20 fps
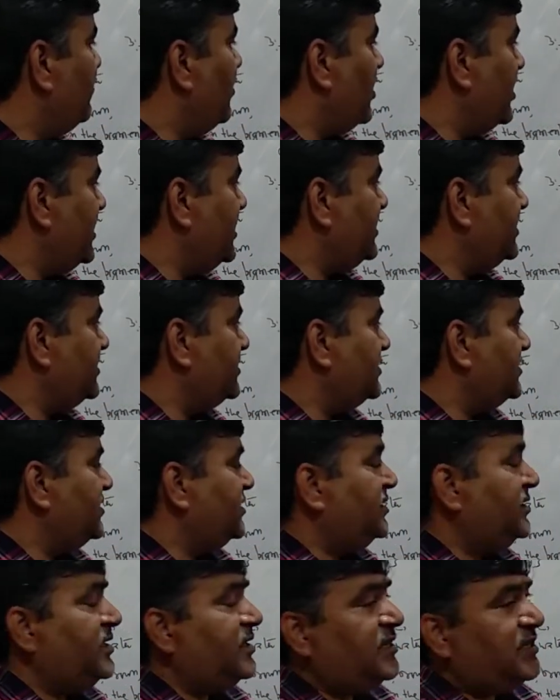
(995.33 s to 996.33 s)
bodies.
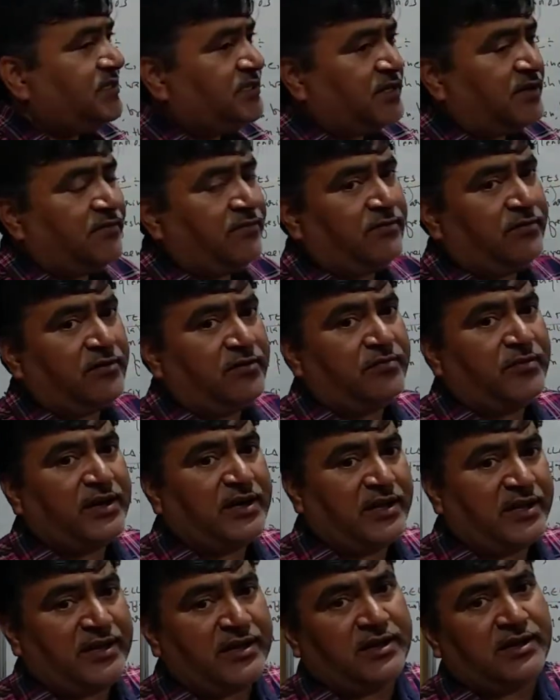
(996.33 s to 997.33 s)
The reserve food
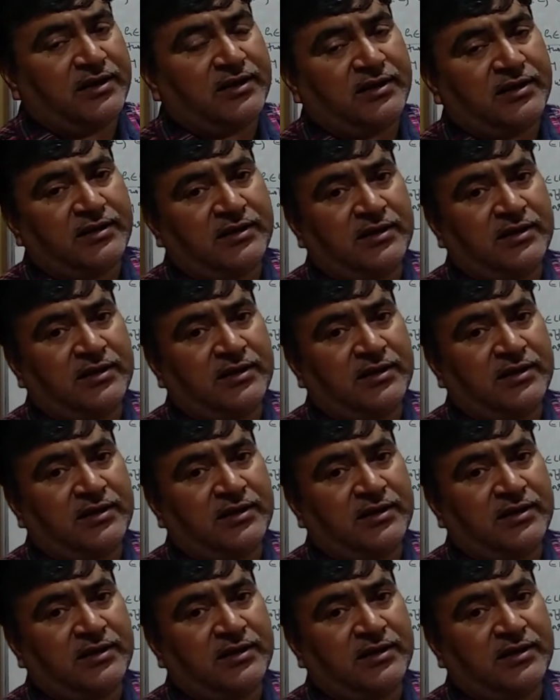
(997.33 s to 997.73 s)
material